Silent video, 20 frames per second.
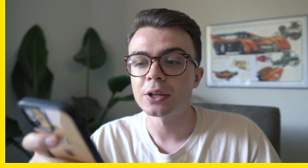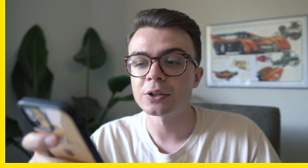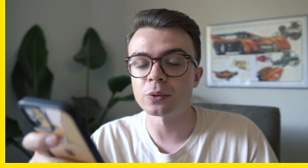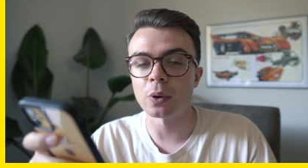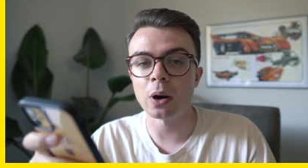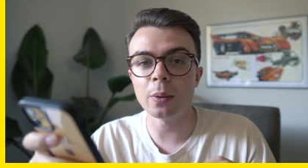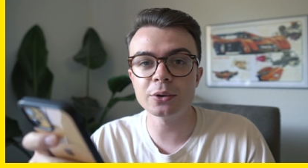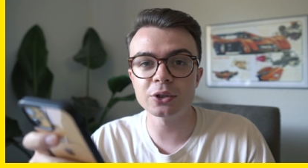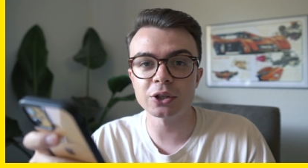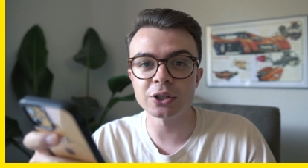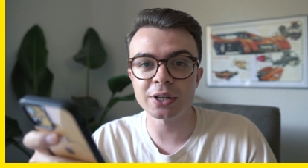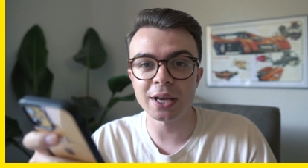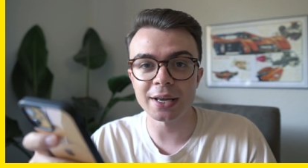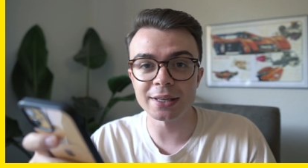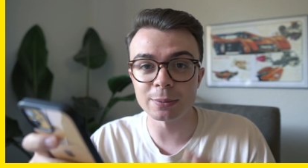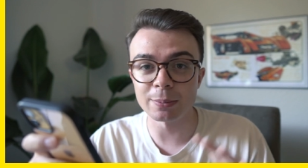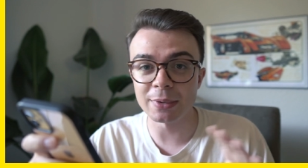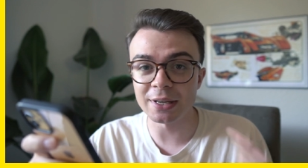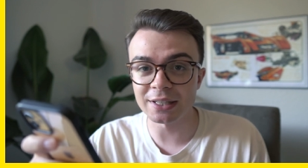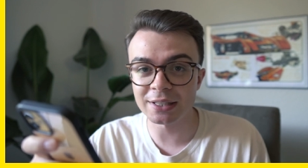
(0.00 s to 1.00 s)
So I would just say,
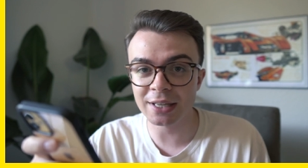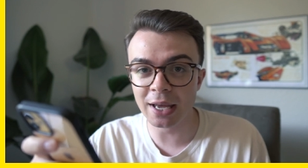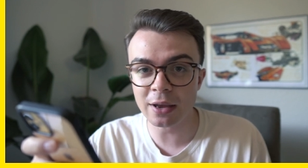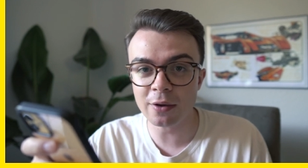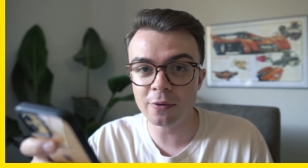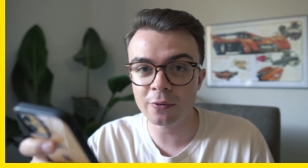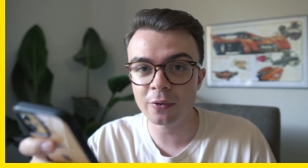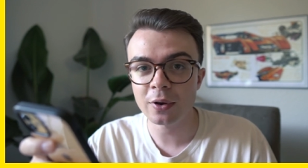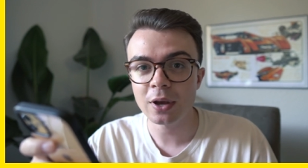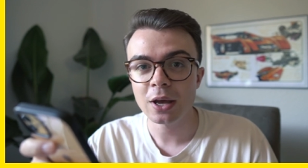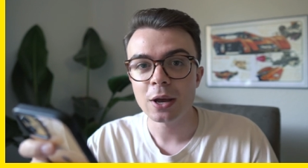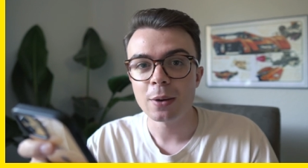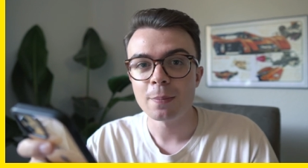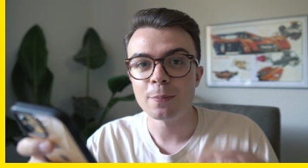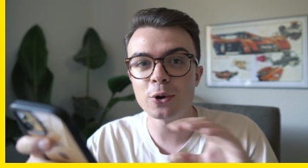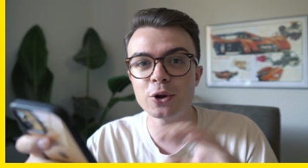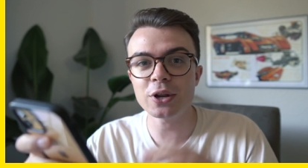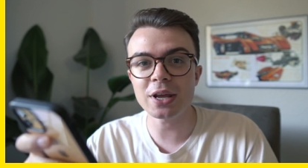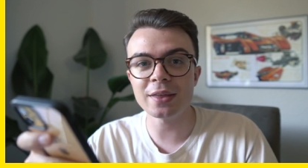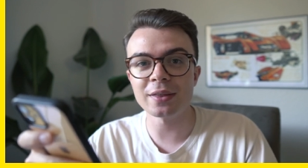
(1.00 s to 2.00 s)
to be safe,
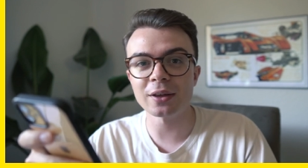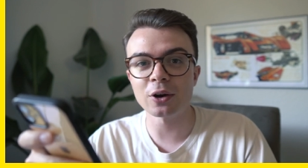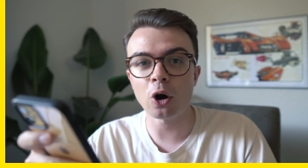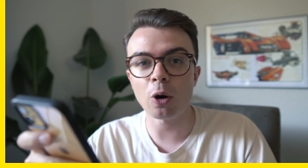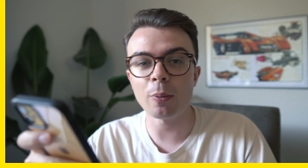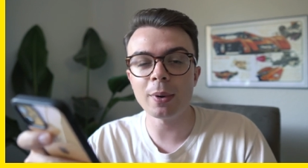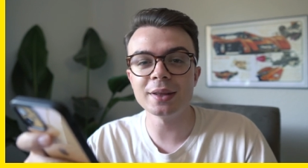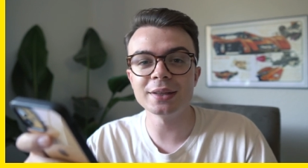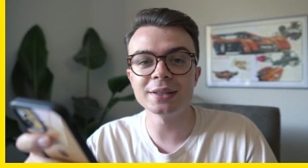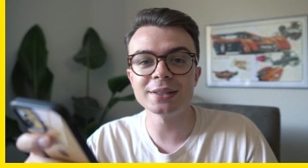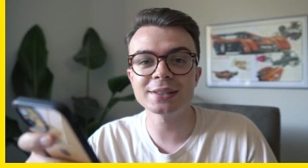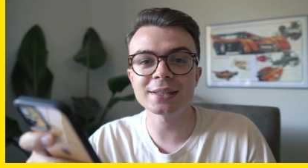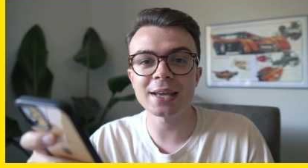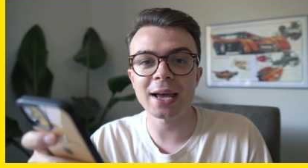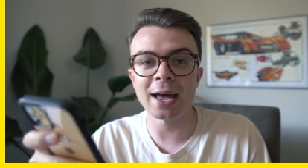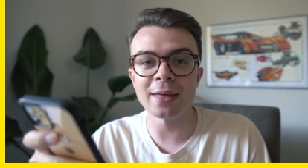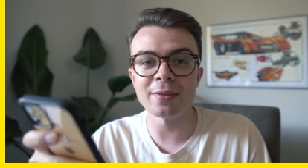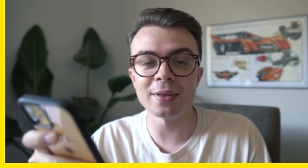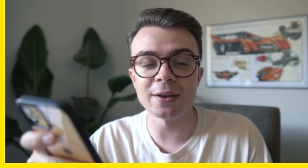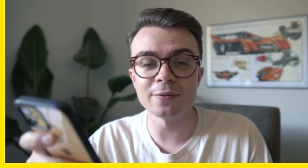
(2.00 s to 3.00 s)
put it in the comments,
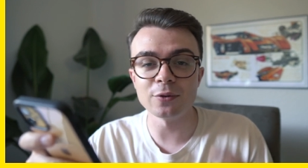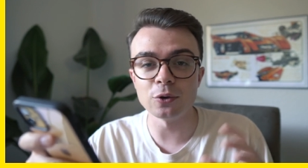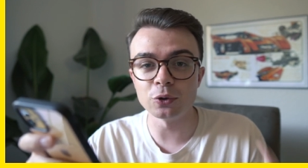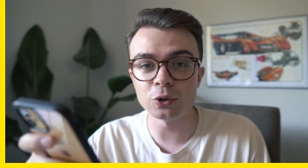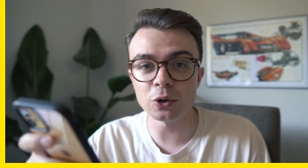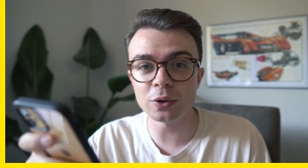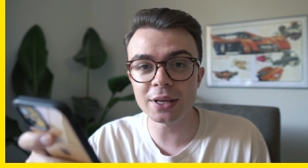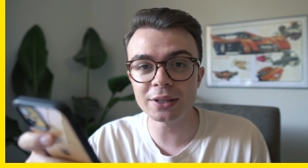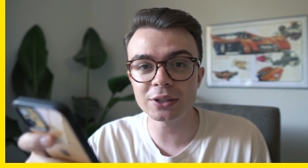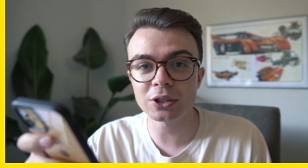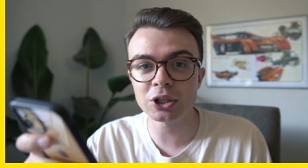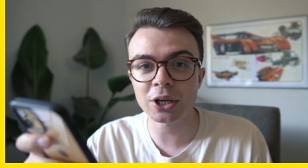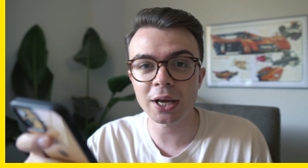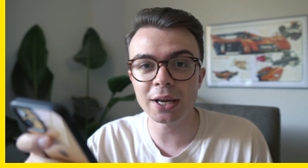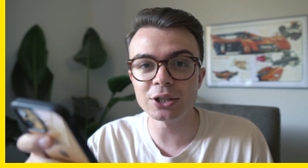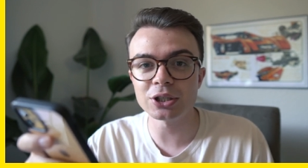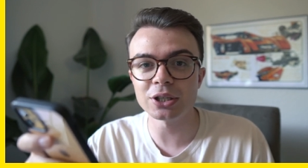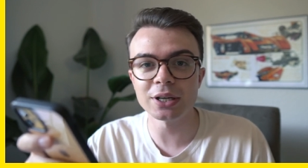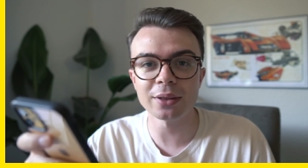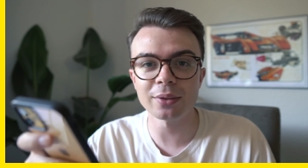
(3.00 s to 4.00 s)
and then if you do need to
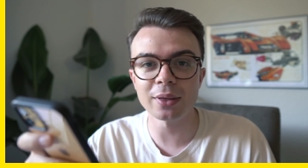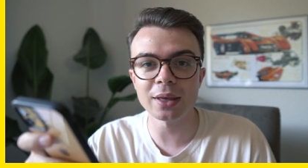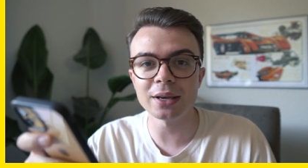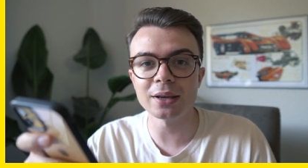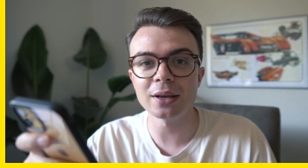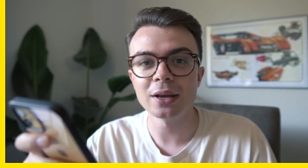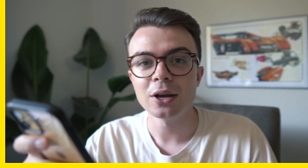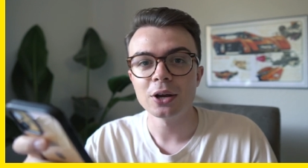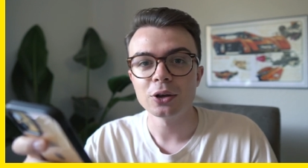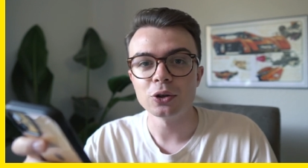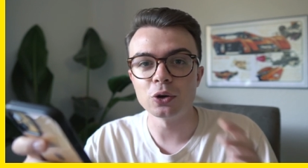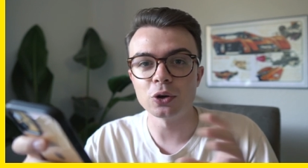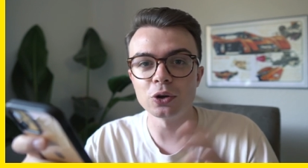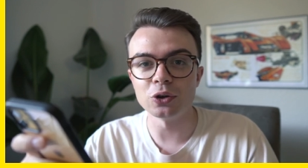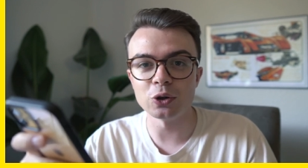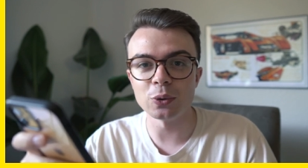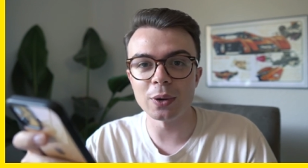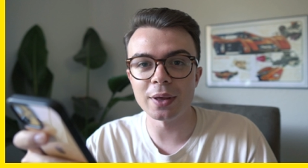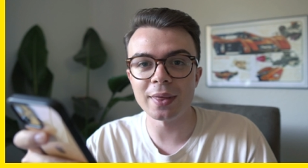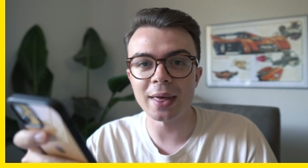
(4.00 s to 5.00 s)
change anything, you
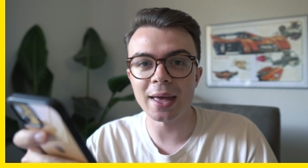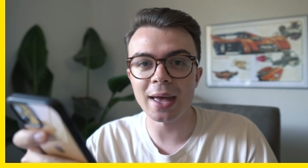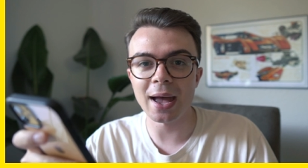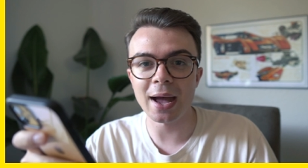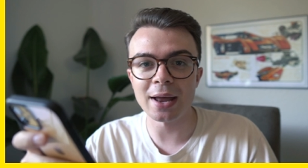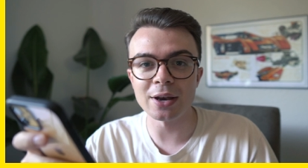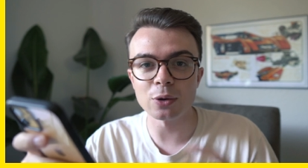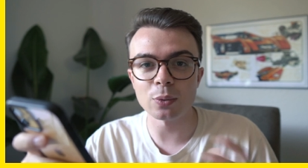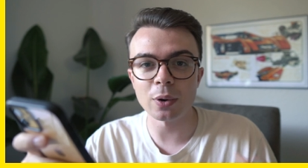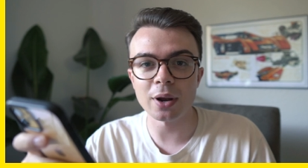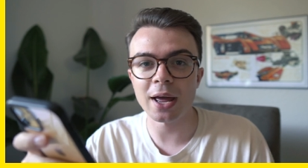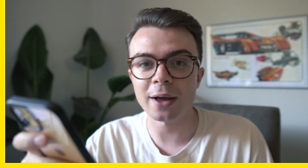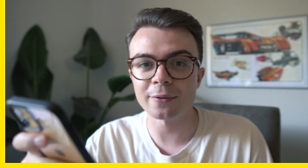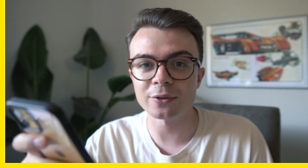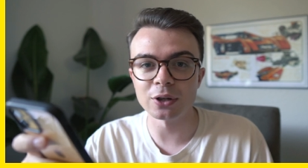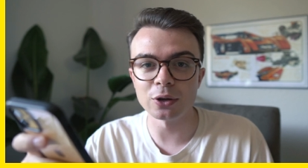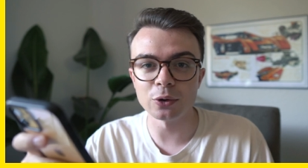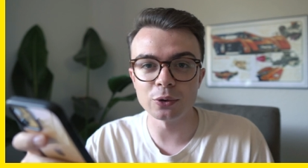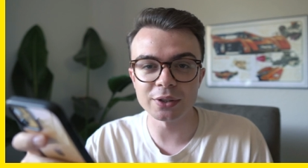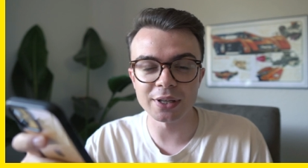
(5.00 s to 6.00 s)
can do it there and you won't have
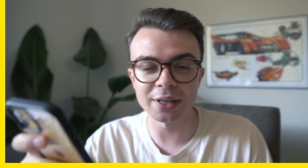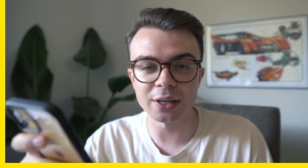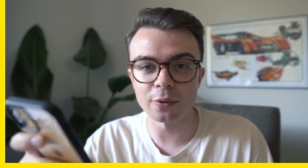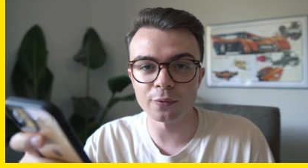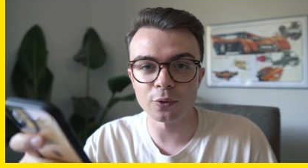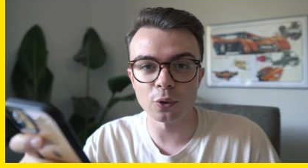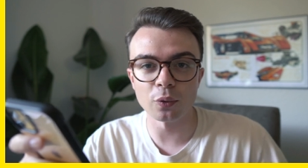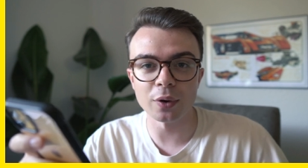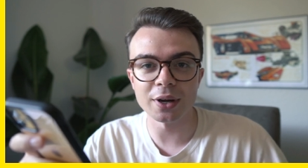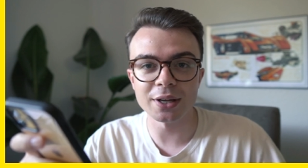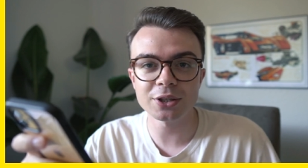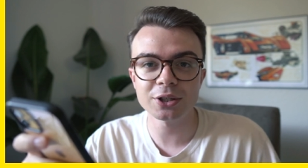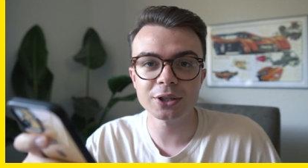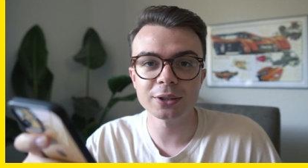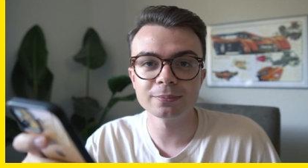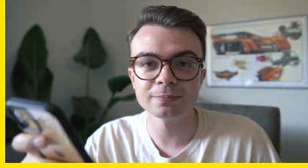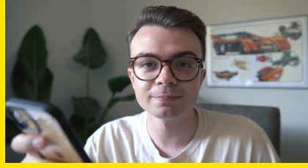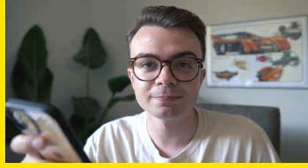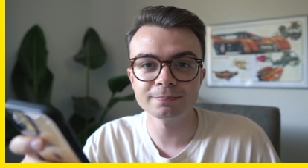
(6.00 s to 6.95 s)
to lose any of your reach.